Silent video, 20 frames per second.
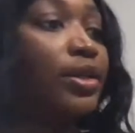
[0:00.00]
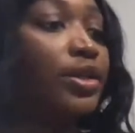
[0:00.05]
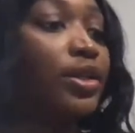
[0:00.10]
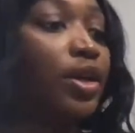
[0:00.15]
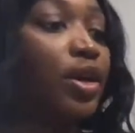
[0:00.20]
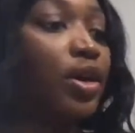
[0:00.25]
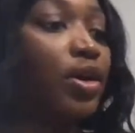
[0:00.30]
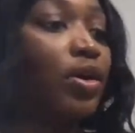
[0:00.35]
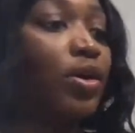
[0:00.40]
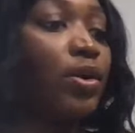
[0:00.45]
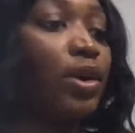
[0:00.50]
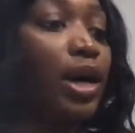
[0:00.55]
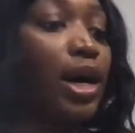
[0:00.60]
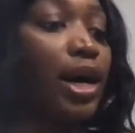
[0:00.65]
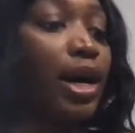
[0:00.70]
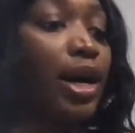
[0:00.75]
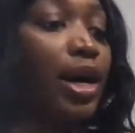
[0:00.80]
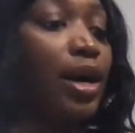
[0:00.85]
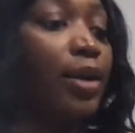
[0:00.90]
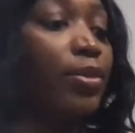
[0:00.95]
So
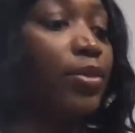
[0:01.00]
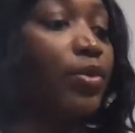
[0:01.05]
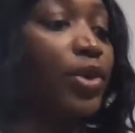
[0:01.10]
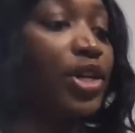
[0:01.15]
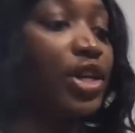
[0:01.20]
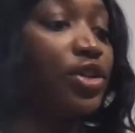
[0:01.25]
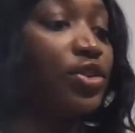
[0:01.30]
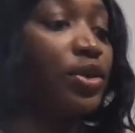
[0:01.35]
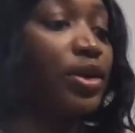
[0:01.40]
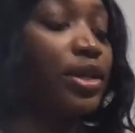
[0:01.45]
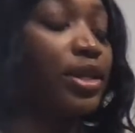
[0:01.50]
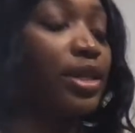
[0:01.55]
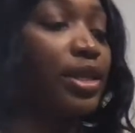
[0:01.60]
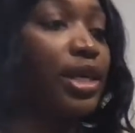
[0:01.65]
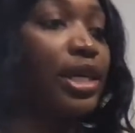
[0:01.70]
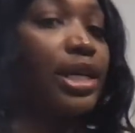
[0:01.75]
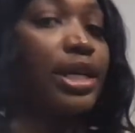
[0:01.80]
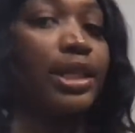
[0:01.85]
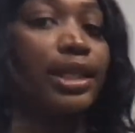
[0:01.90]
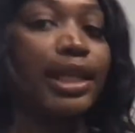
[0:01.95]
um, when you're doing
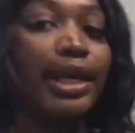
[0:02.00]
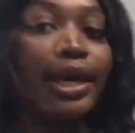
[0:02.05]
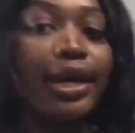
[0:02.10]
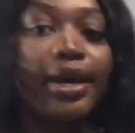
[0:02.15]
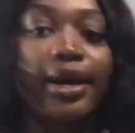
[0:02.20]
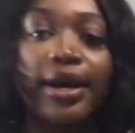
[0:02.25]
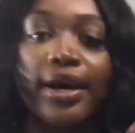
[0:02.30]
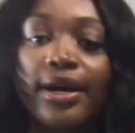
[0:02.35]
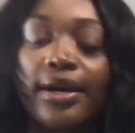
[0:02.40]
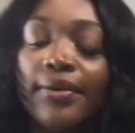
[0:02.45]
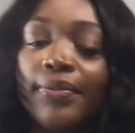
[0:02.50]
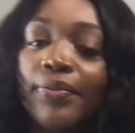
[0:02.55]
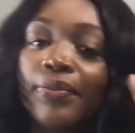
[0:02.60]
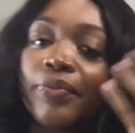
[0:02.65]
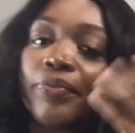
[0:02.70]
the glare,